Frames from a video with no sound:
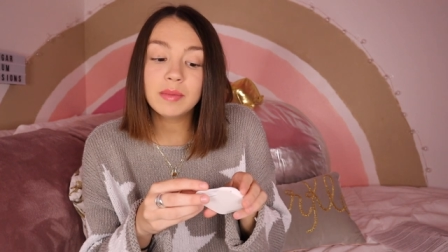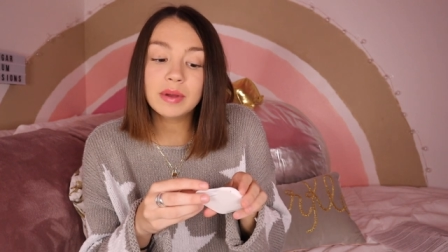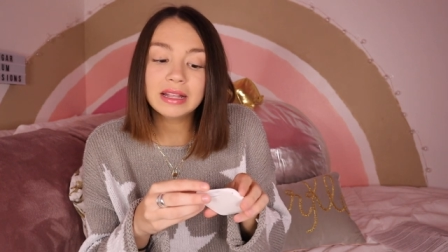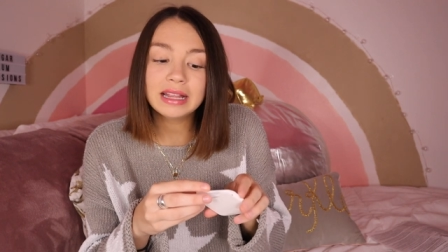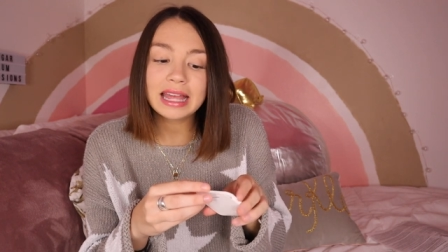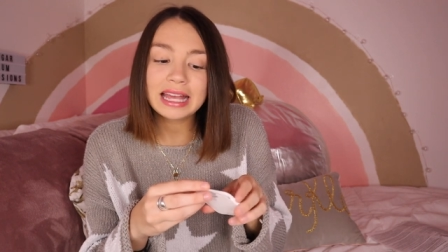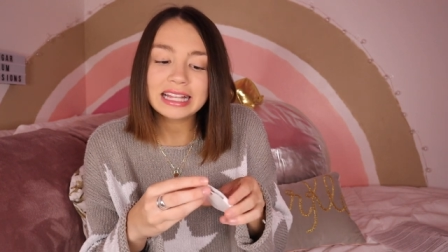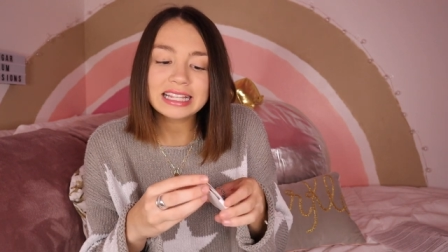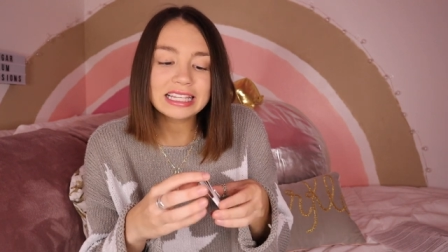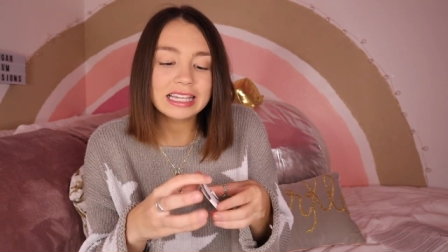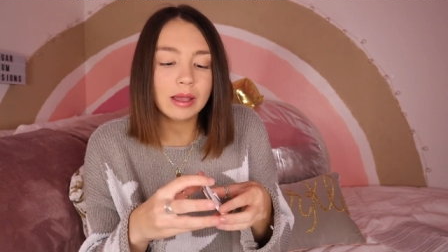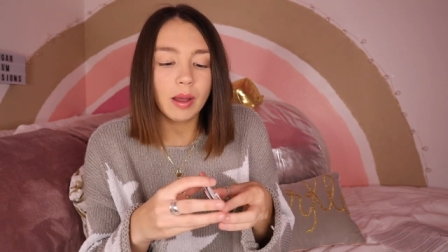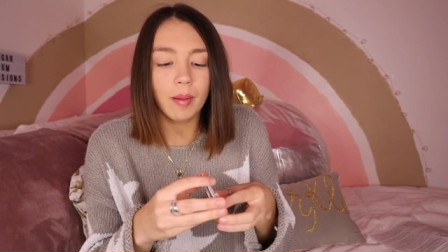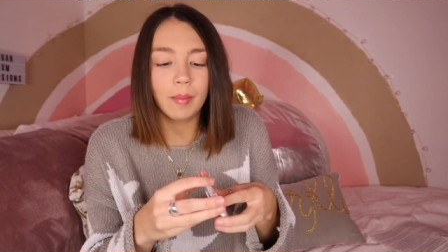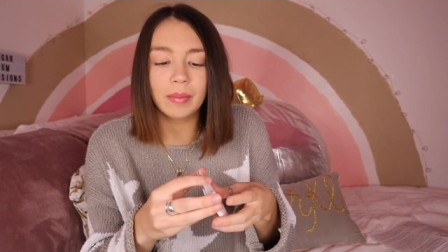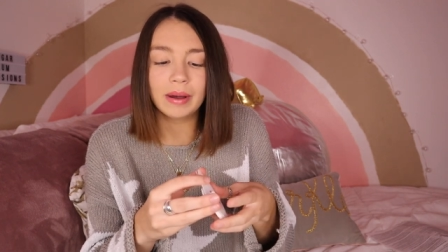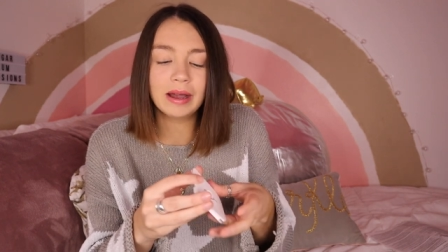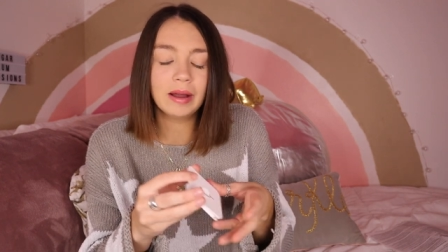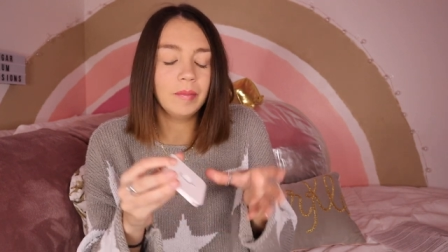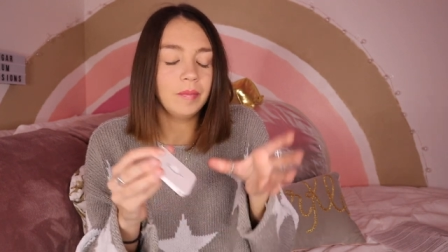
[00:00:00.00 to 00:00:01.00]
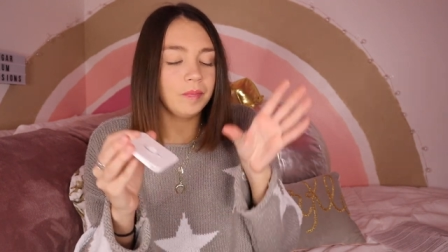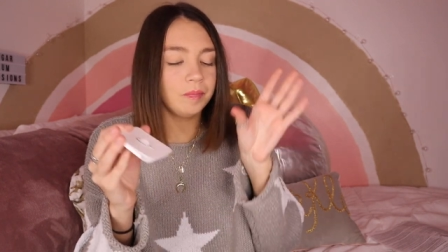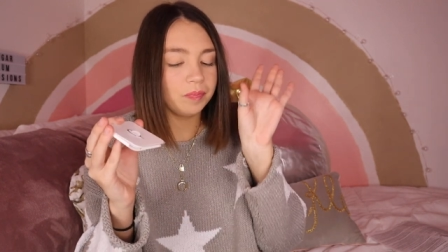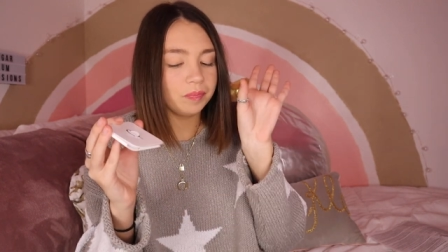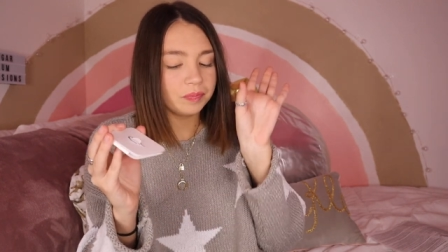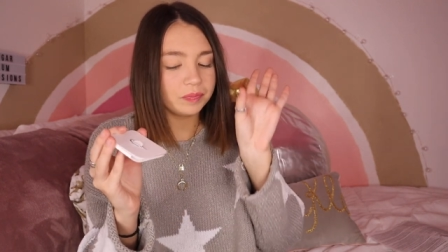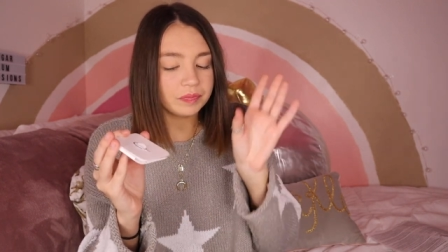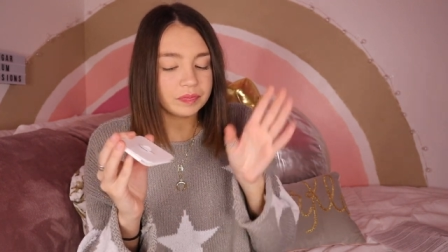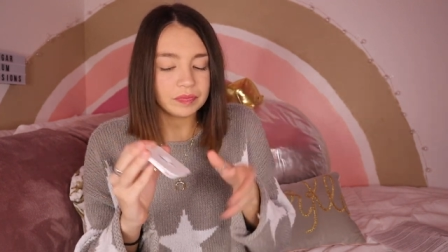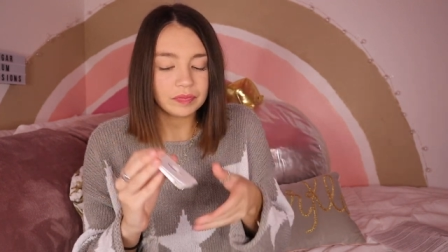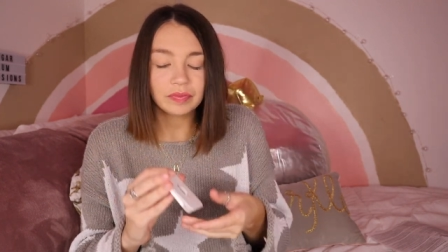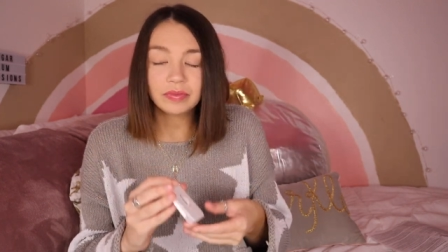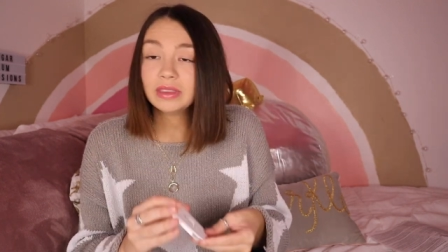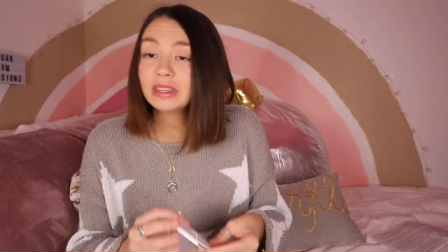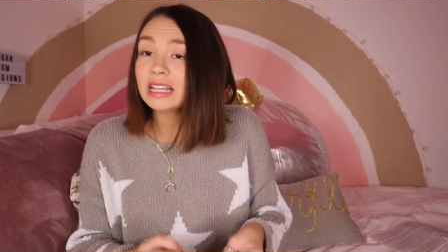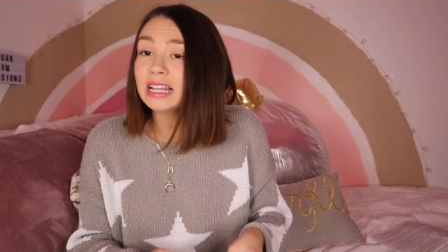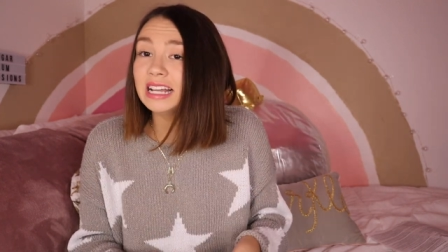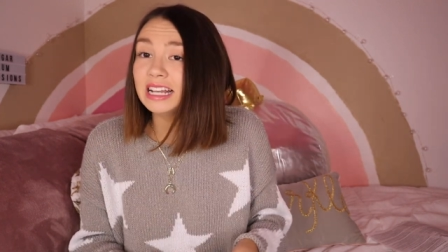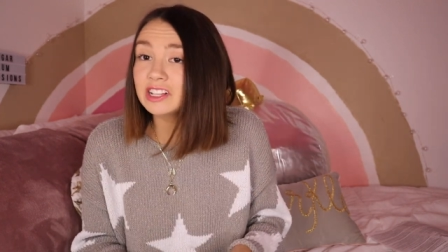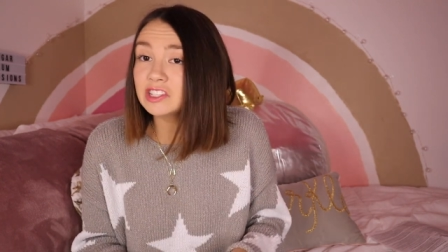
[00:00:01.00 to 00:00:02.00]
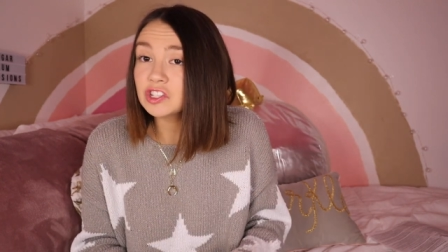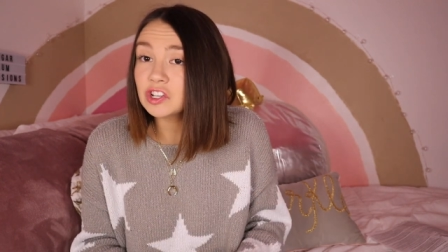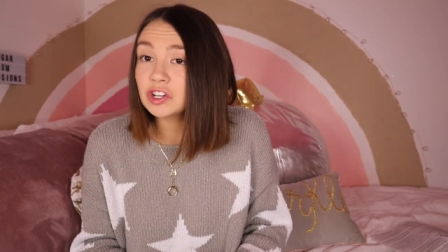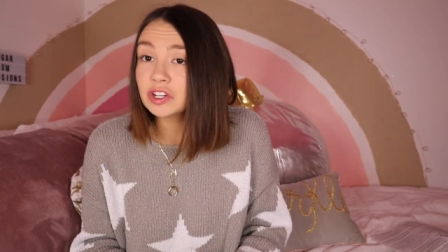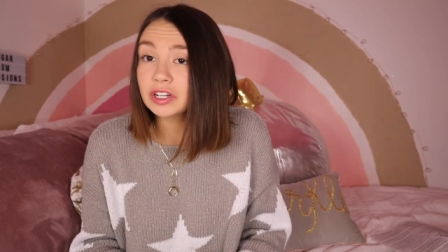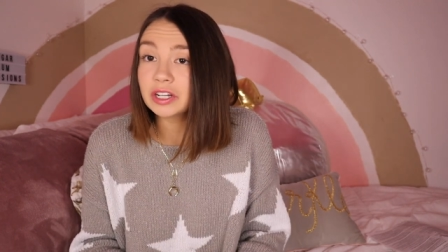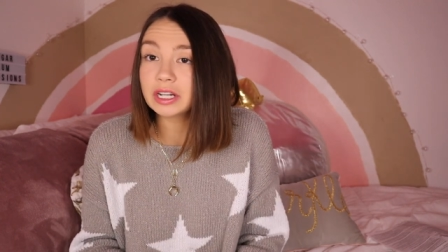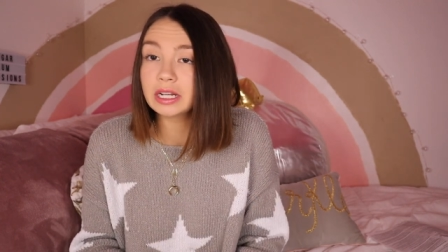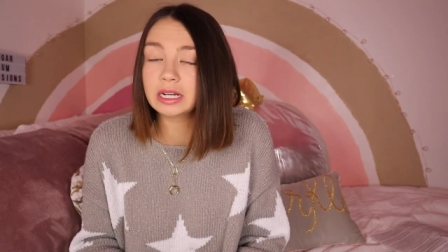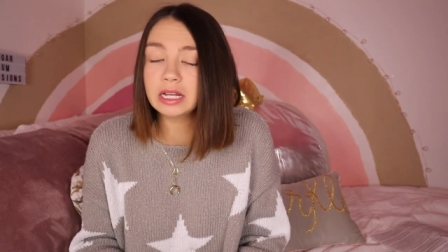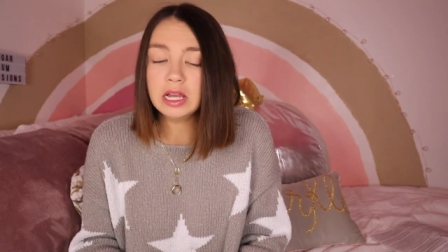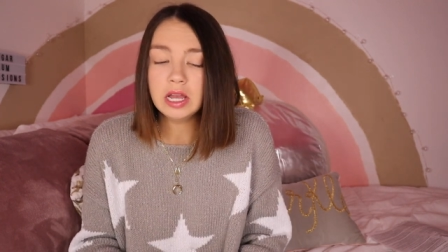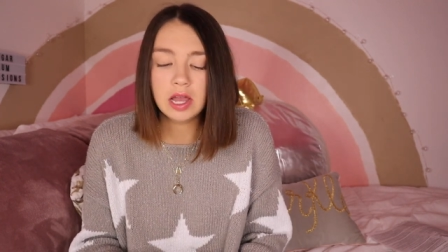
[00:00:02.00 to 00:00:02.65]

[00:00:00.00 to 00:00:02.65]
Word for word: have been handy, but it's all good.